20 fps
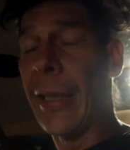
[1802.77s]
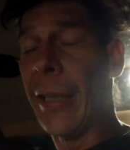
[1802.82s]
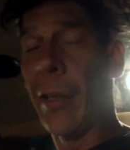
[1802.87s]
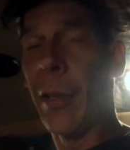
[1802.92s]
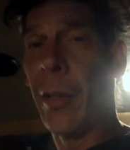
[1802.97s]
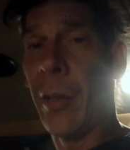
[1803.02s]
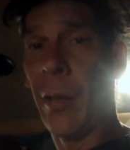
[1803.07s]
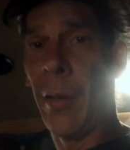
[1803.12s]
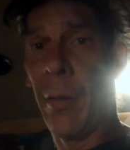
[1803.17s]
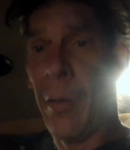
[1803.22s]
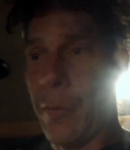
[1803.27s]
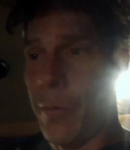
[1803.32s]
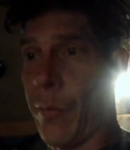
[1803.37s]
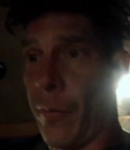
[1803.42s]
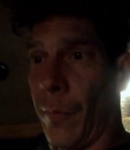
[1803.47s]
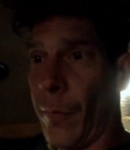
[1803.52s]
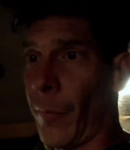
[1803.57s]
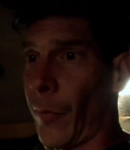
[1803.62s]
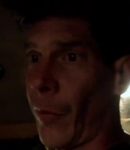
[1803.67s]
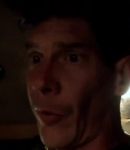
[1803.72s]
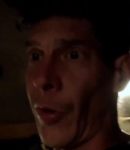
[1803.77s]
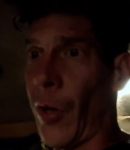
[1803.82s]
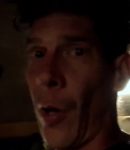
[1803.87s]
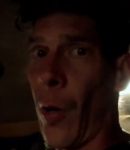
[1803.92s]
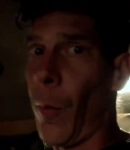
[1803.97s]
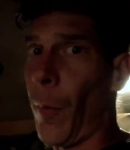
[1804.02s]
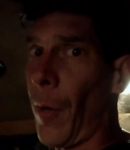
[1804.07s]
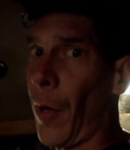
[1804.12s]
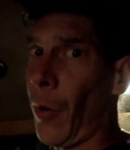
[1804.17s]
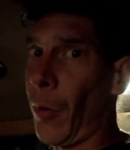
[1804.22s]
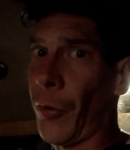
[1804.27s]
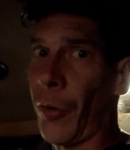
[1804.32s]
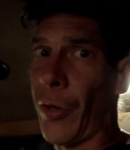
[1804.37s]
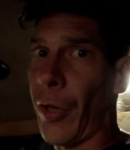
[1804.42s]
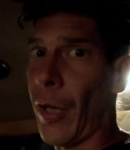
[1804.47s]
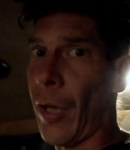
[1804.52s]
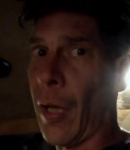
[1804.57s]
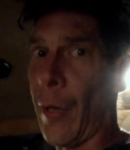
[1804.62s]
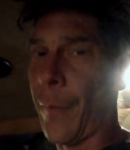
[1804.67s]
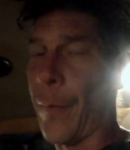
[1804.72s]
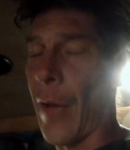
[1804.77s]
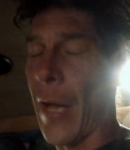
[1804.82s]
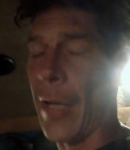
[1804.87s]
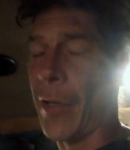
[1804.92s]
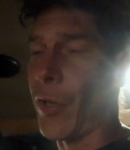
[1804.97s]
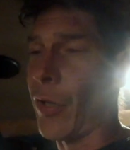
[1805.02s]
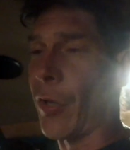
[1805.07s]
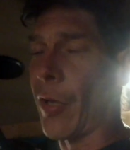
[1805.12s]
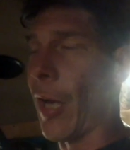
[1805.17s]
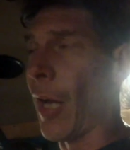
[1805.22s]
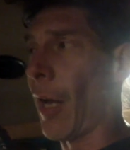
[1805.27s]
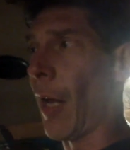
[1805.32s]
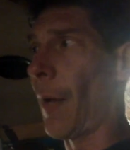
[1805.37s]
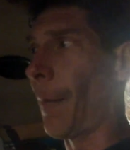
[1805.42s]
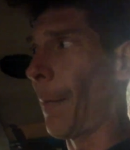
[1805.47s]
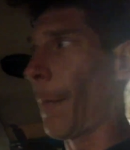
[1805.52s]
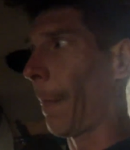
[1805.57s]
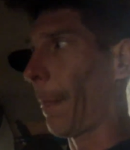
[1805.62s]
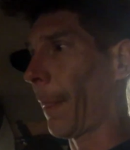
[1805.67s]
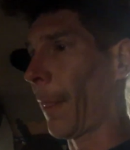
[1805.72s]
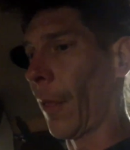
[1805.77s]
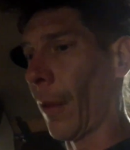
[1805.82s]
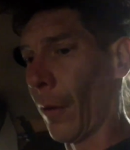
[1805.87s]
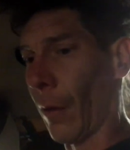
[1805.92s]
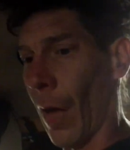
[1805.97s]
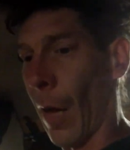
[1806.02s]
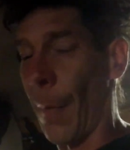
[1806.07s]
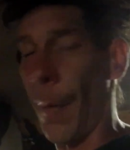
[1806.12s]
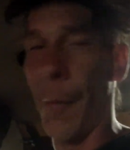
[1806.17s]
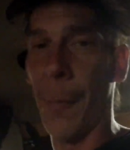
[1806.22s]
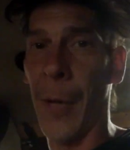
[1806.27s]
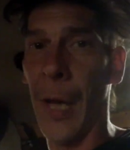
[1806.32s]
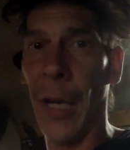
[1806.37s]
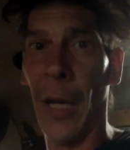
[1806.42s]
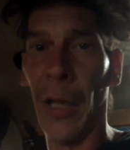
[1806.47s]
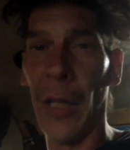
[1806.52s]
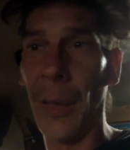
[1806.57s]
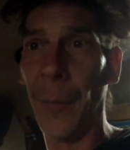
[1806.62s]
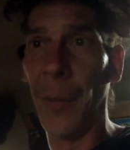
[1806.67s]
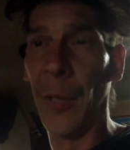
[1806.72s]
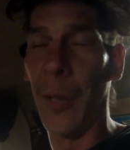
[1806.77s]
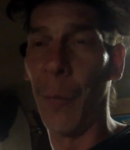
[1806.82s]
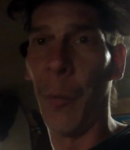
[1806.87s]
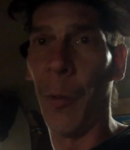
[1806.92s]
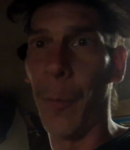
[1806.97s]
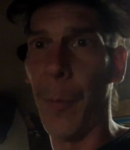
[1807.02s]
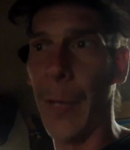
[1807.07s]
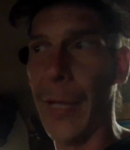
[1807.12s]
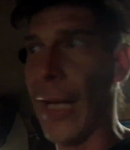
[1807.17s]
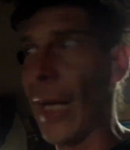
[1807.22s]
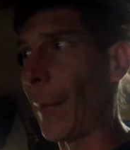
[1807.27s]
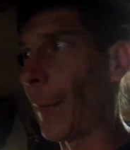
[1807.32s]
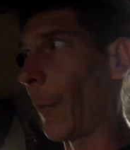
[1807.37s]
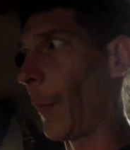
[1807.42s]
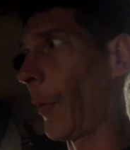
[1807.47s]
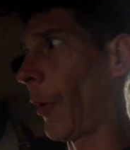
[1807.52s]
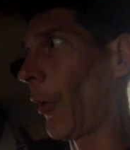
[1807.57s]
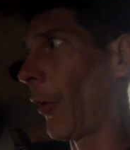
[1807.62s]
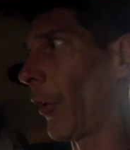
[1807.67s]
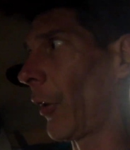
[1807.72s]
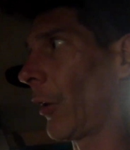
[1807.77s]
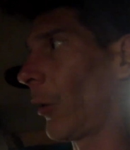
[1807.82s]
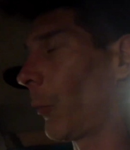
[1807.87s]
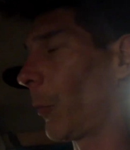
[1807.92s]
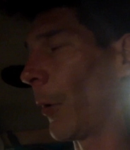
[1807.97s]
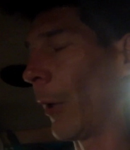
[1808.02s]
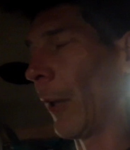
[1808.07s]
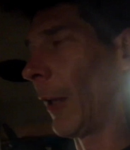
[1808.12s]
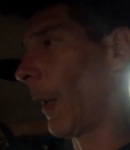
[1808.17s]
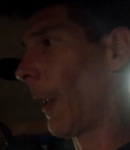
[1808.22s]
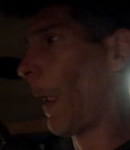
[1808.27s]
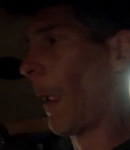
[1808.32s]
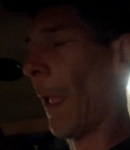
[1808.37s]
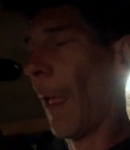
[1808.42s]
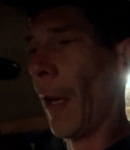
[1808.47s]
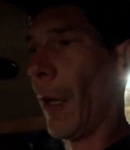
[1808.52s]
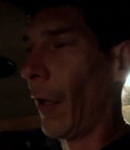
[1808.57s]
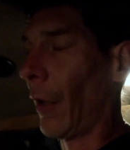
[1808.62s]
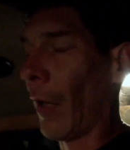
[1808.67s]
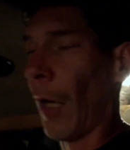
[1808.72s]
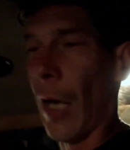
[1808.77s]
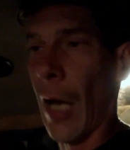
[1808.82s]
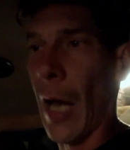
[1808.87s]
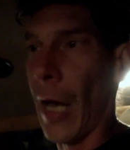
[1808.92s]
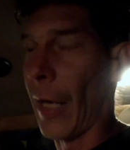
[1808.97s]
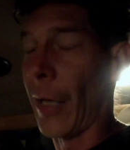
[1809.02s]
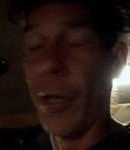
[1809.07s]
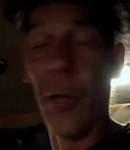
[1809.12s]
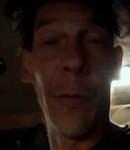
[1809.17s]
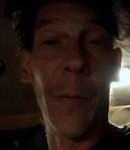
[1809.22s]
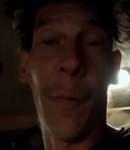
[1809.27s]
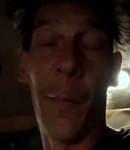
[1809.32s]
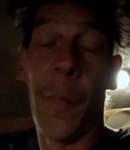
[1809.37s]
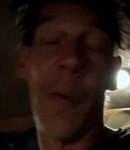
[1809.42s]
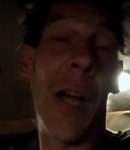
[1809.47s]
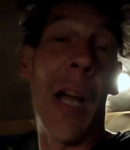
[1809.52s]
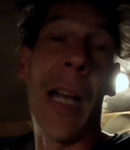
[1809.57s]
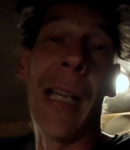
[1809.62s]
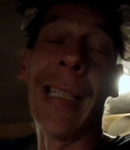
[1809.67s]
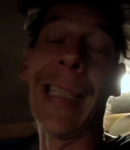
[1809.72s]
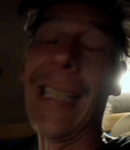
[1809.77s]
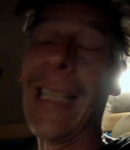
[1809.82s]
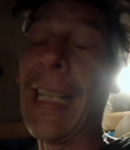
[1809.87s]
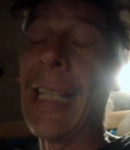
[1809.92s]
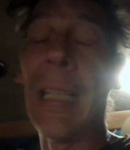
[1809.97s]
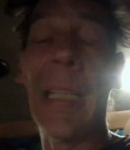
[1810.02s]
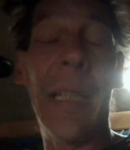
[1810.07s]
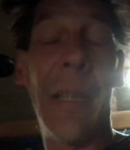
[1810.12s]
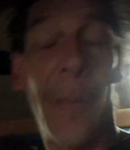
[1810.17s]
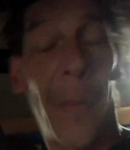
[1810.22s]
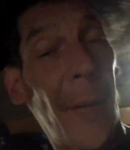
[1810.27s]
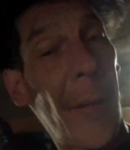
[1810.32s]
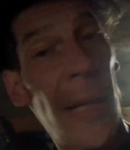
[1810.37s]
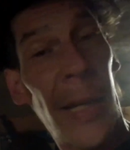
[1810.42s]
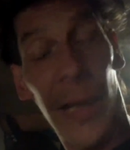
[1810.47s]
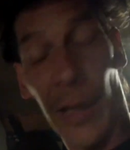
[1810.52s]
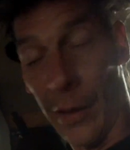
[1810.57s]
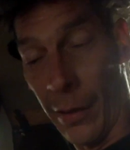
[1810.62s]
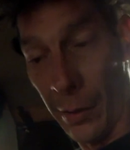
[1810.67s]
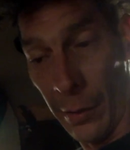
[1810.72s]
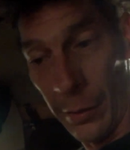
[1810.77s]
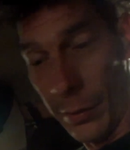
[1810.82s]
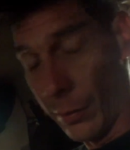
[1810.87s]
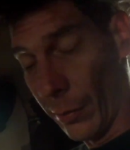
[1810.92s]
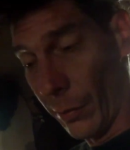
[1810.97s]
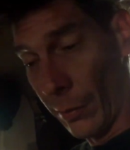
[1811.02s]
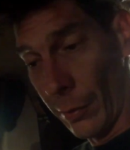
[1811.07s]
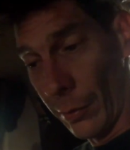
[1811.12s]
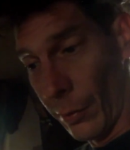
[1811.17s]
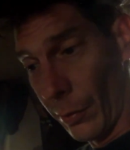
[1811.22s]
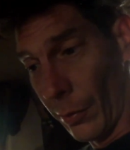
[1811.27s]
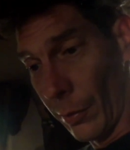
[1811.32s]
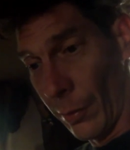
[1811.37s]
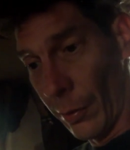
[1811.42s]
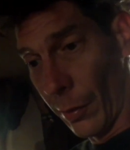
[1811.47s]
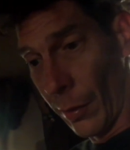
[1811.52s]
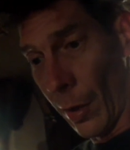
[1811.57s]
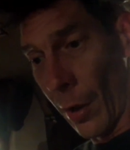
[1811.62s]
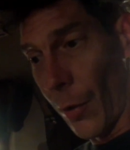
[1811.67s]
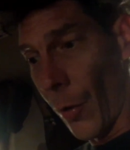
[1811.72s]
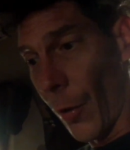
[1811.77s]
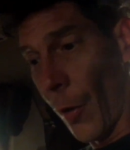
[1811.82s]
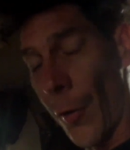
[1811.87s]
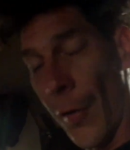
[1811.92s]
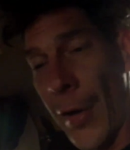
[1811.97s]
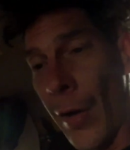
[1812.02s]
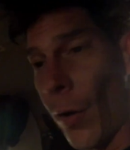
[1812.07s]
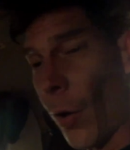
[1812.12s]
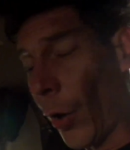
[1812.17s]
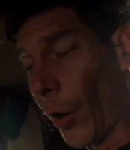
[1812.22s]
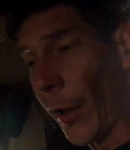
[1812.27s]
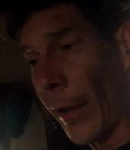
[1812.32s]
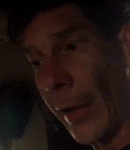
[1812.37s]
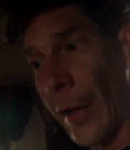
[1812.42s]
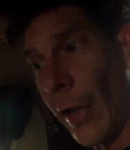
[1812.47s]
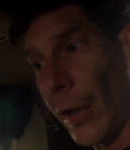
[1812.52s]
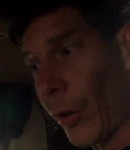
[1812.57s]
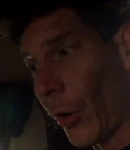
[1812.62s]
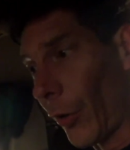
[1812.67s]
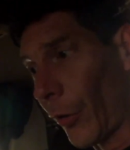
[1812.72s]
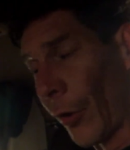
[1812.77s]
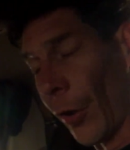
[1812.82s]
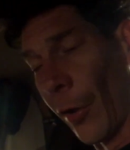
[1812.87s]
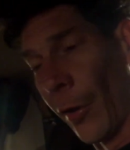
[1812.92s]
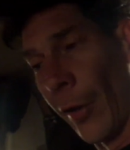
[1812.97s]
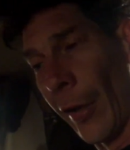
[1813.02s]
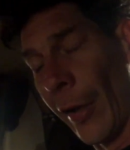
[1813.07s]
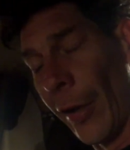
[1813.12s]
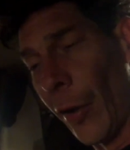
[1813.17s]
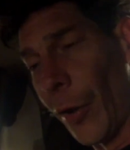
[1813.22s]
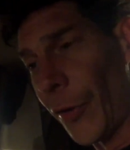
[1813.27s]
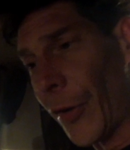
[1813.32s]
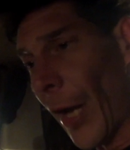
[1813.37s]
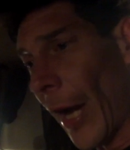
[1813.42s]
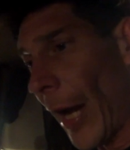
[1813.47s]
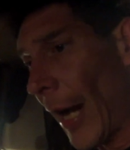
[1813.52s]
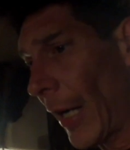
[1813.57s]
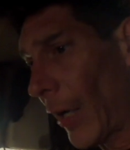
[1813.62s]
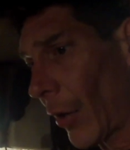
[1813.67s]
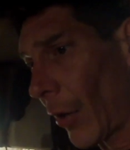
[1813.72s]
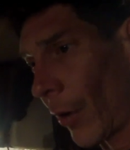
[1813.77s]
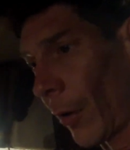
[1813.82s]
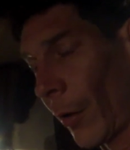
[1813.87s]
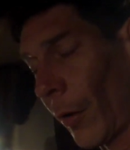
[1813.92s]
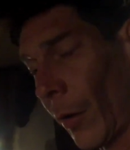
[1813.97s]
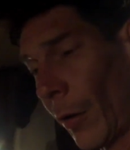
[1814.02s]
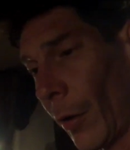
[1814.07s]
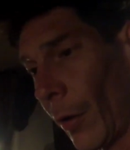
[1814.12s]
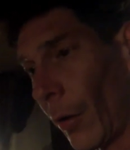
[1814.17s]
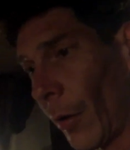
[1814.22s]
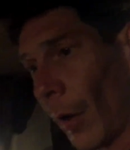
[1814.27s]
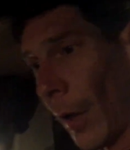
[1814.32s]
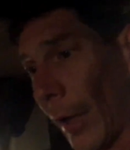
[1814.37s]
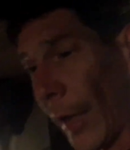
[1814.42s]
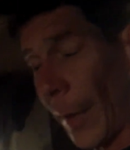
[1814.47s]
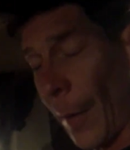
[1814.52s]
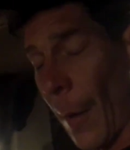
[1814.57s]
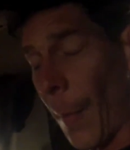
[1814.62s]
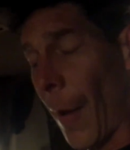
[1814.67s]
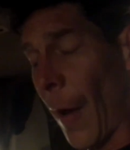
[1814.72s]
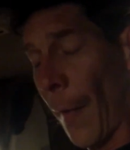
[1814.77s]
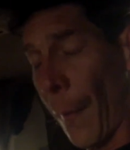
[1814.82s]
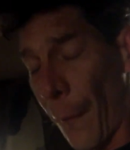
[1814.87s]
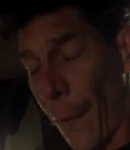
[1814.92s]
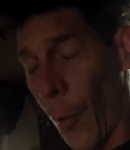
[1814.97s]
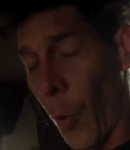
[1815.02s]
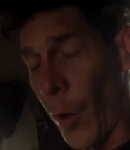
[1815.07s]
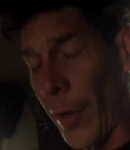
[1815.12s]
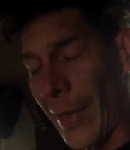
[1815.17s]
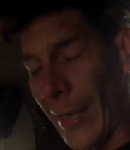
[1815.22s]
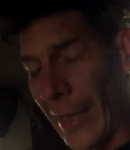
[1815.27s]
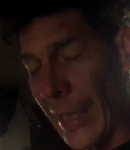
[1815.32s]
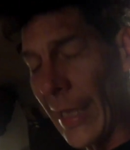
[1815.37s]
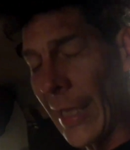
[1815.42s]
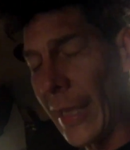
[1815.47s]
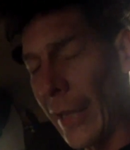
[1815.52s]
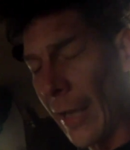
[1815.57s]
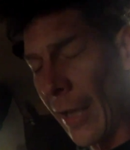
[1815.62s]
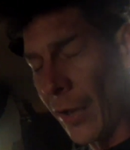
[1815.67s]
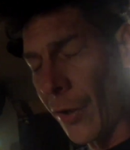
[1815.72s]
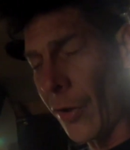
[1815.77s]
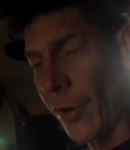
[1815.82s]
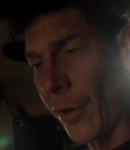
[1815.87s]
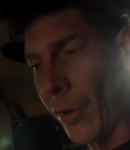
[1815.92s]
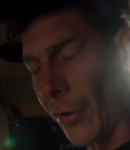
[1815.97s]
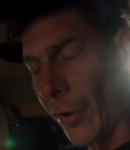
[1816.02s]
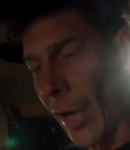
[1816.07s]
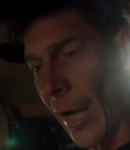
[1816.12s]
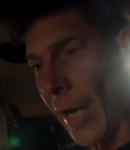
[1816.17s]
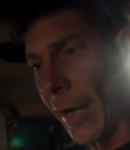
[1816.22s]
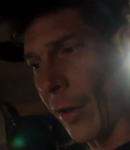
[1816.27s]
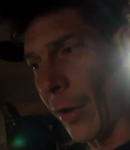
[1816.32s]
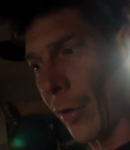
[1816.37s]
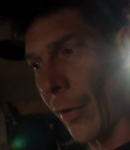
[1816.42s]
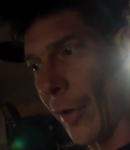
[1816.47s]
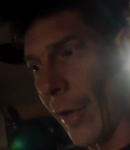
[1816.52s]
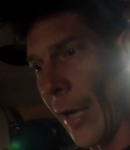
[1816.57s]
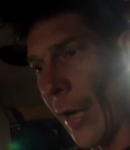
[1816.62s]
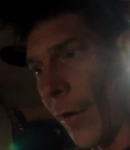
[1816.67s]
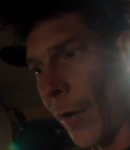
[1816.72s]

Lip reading: good slow-mo stuff, I'm kind of limited with my capabilities, but I couldn't find anything other than hooking it just a little tighter, like about 14 inches tighter than I